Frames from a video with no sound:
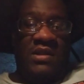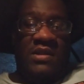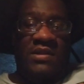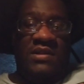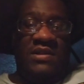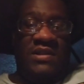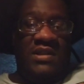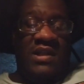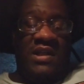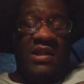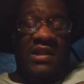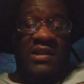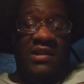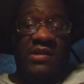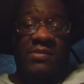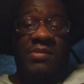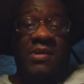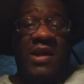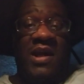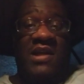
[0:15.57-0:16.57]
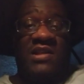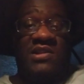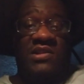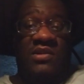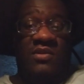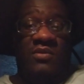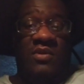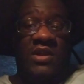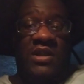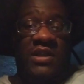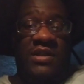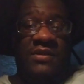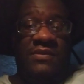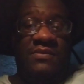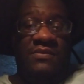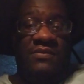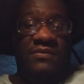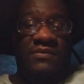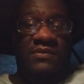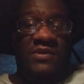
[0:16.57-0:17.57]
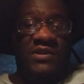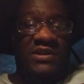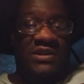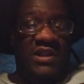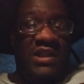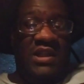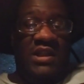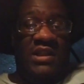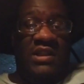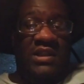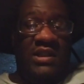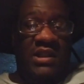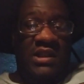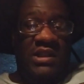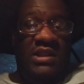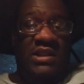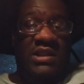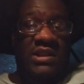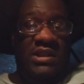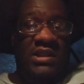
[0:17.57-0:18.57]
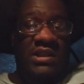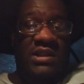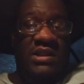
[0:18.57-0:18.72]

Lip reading: Stan Lee passing away. Stan Lee,